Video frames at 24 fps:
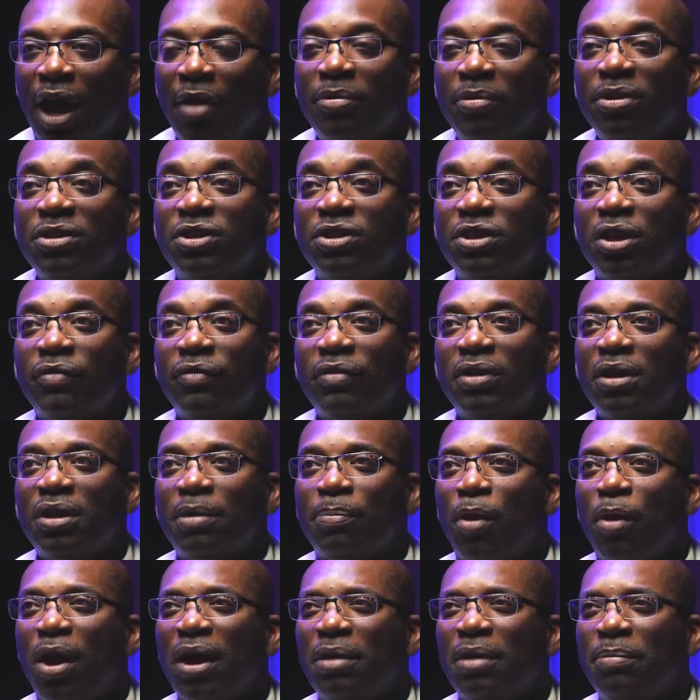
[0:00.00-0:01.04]
I've been serving in
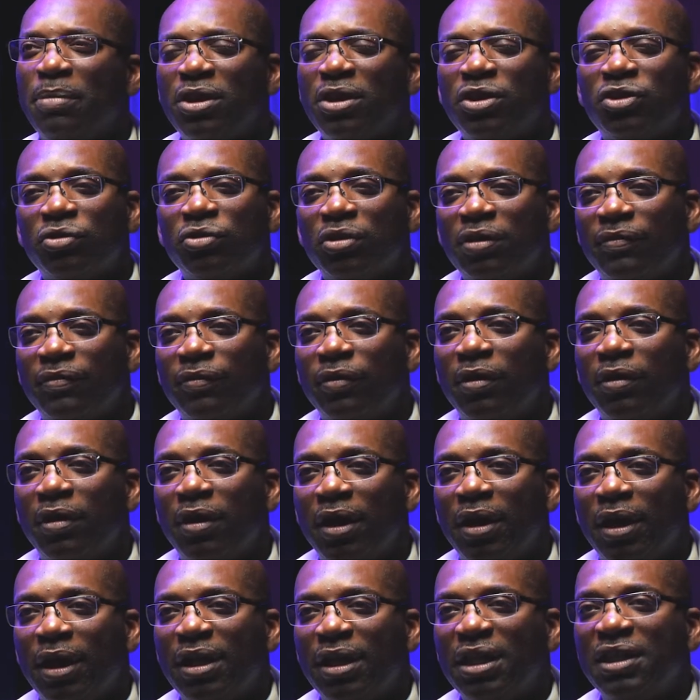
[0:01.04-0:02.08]
the parking ministry
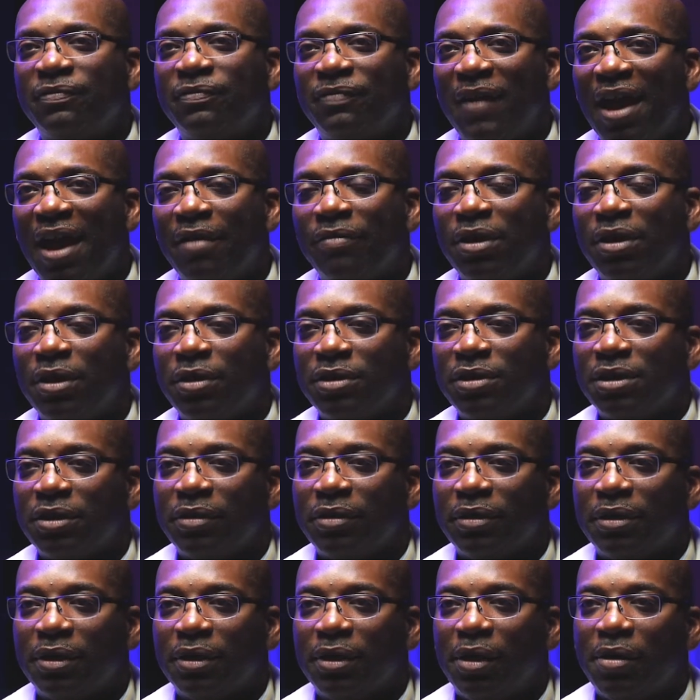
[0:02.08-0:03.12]
for at least five years
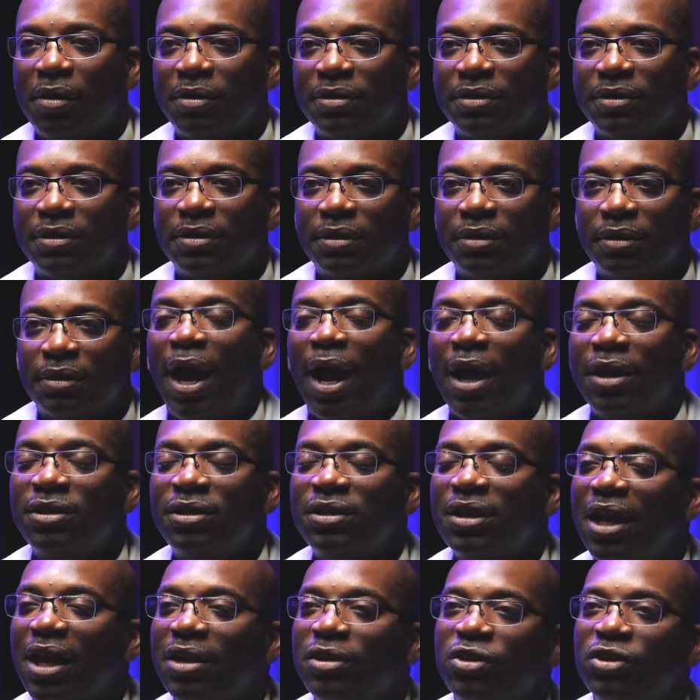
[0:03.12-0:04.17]
here at the coast. I
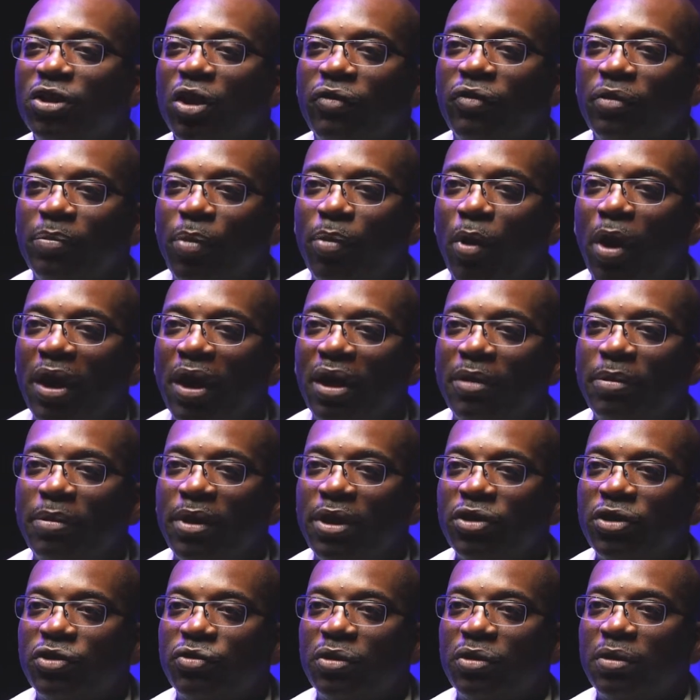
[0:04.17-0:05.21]
decided to serve in parking
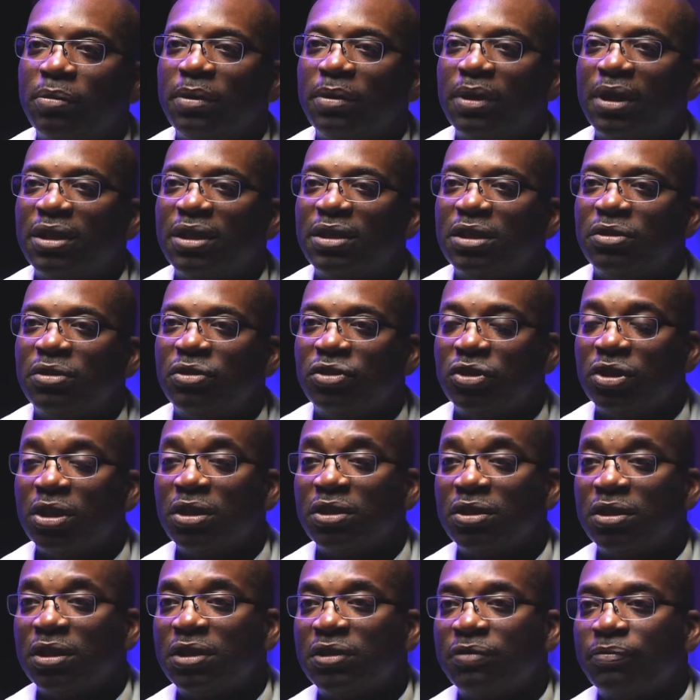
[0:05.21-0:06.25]
ministry because it's,
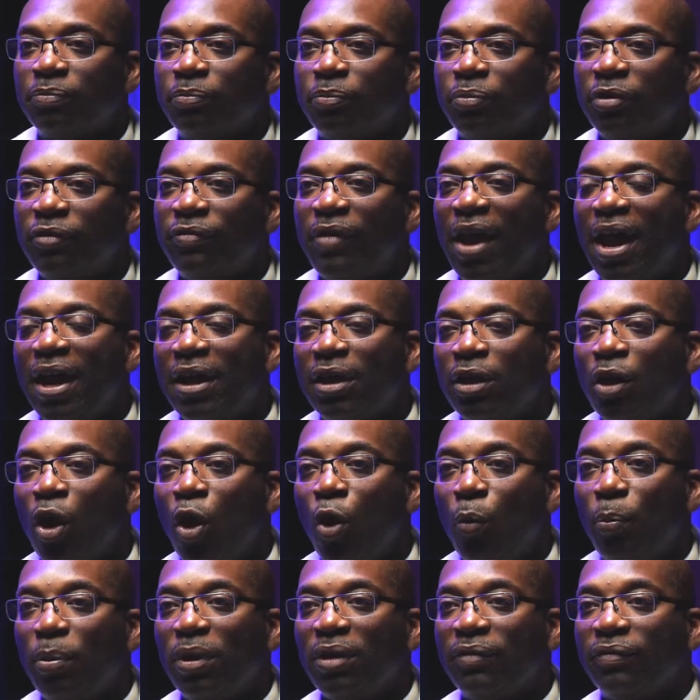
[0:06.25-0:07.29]
it's just providing an
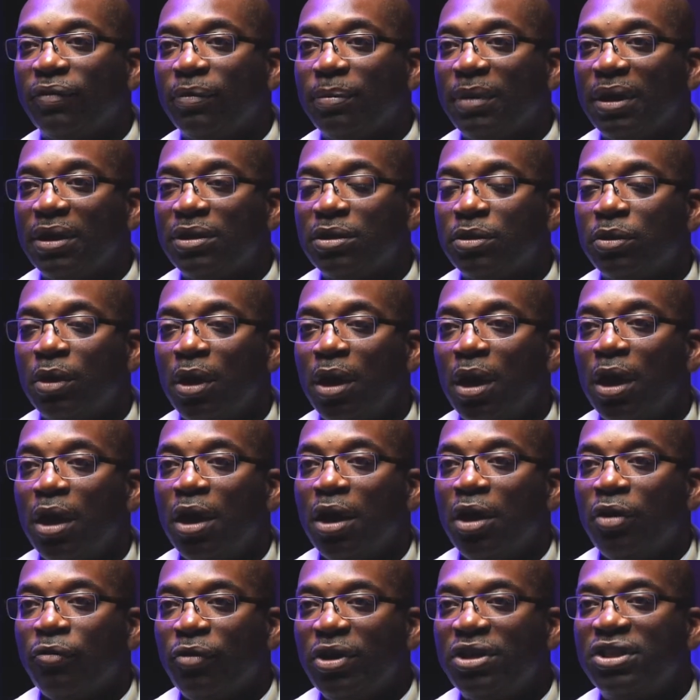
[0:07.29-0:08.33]
opening for me to uh,
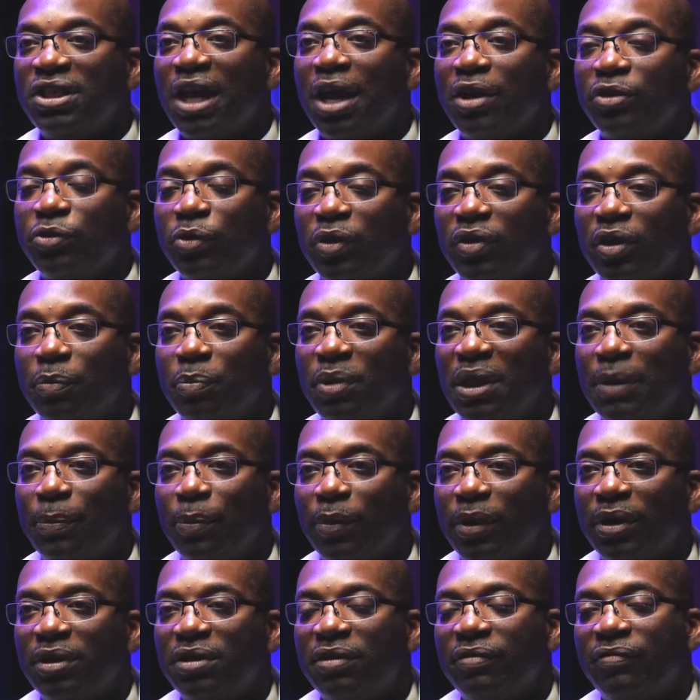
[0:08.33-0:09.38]
reach out to other
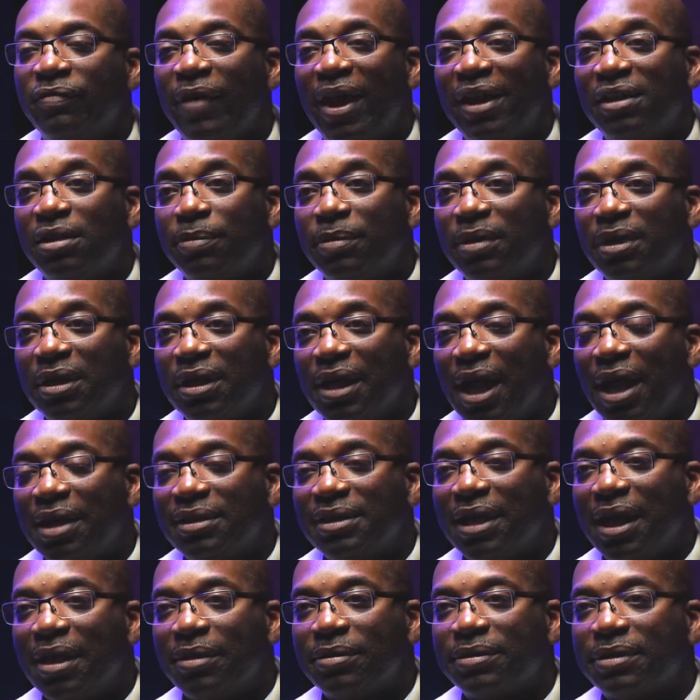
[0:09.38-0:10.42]
people and to invite them into
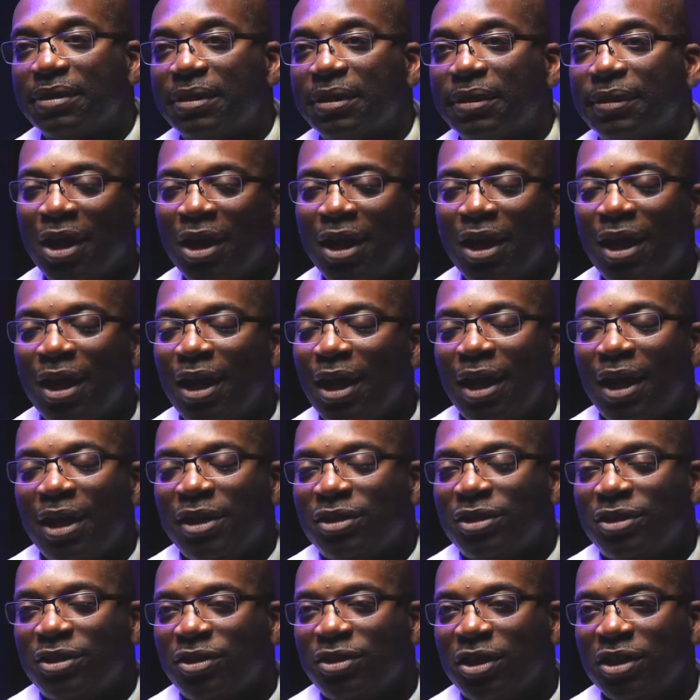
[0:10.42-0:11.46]
God's house.
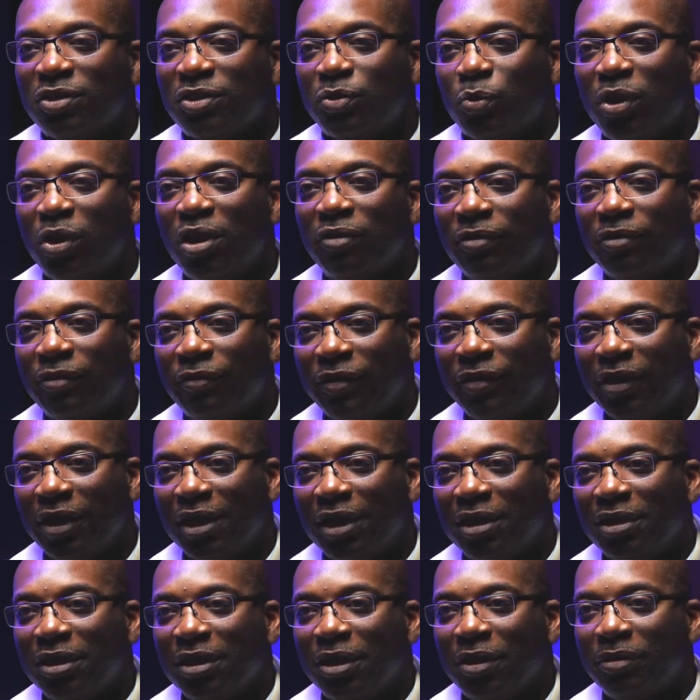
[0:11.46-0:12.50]
It's just a wonderful
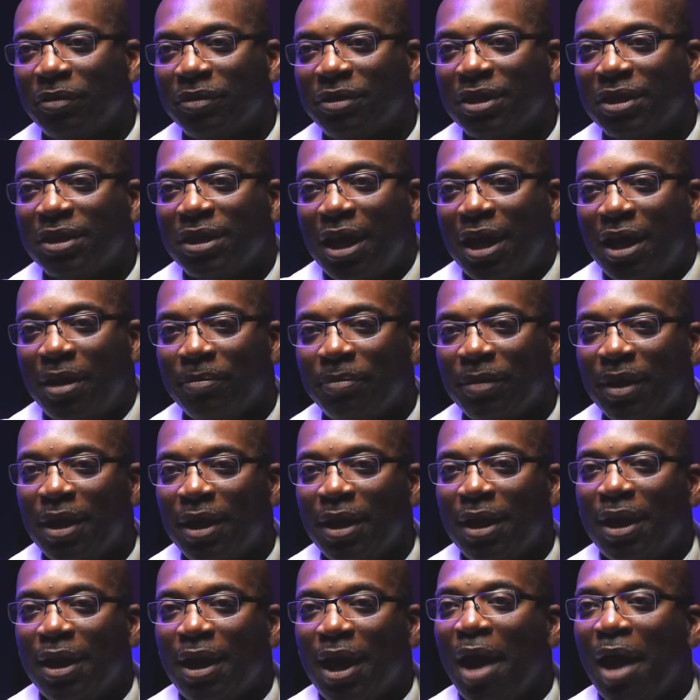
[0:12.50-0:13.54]
feeling, you know, that um,
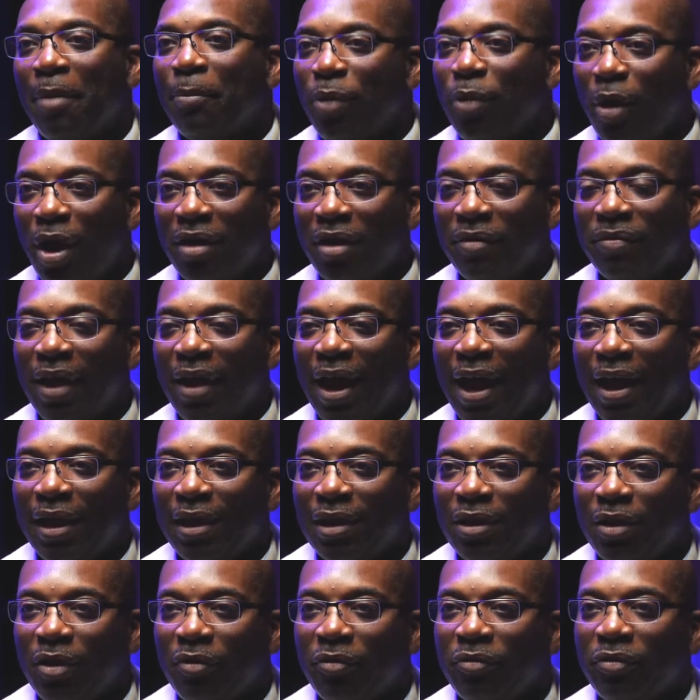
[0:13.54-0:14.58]
I'm part of
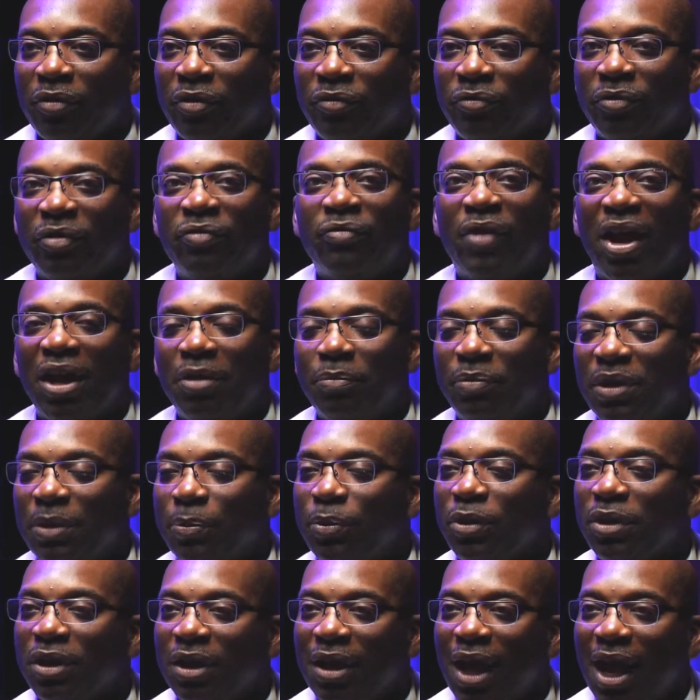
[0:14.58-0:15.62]
that, you know, inviting
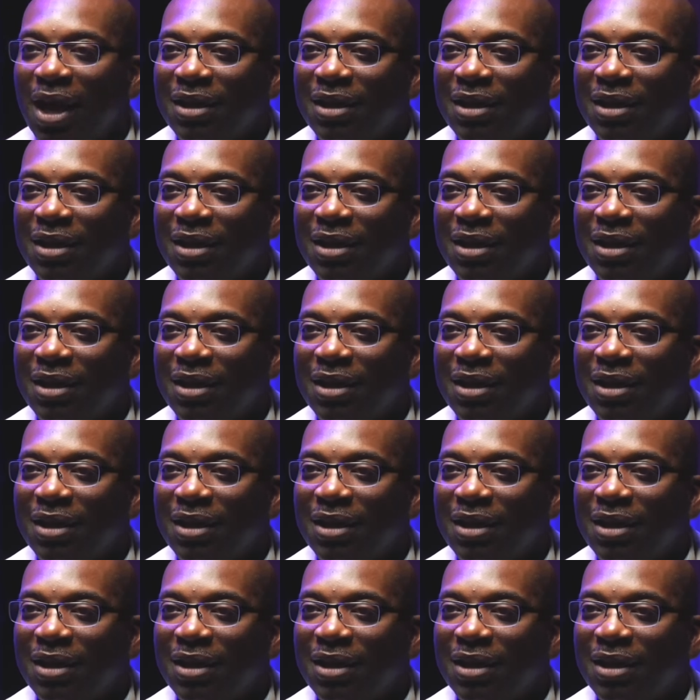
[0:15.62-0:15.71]
people into